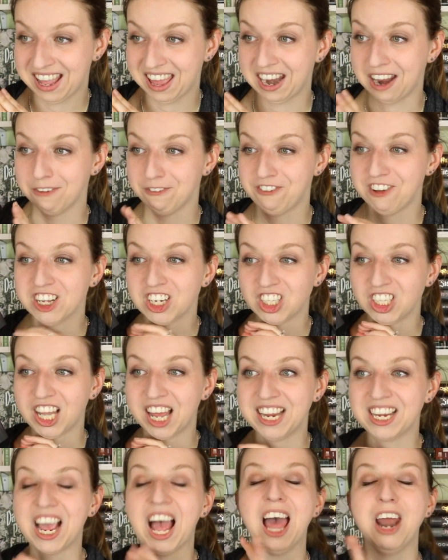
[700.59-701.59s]
And I feel
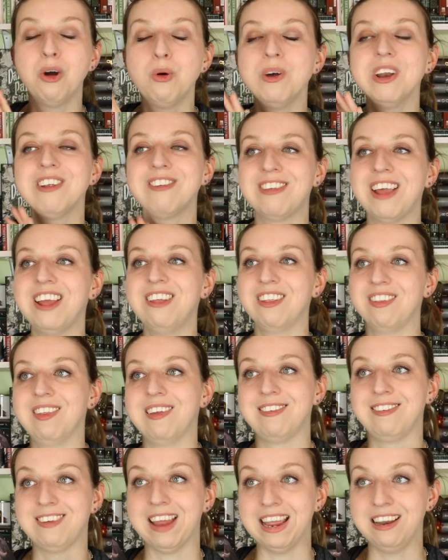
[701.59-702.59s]
like, I don't want to say that
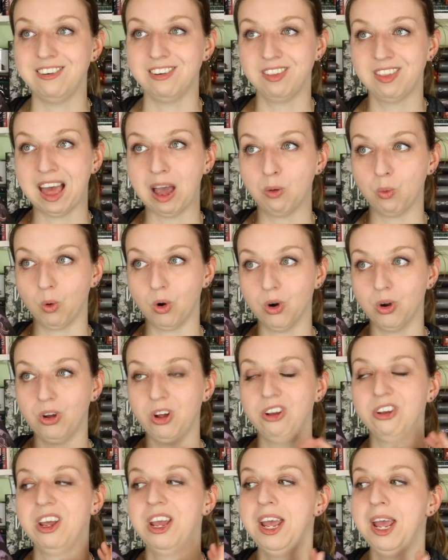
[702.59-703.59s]
this tainted that
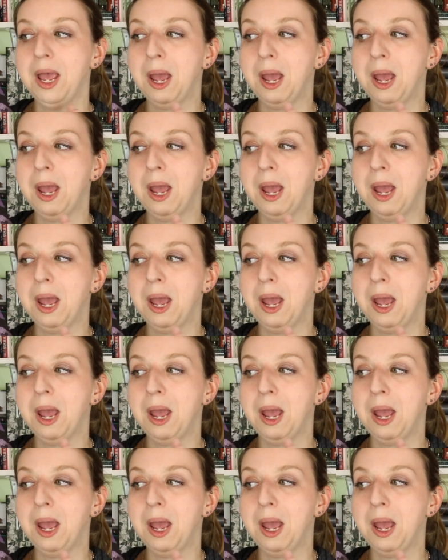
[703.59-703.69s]
world,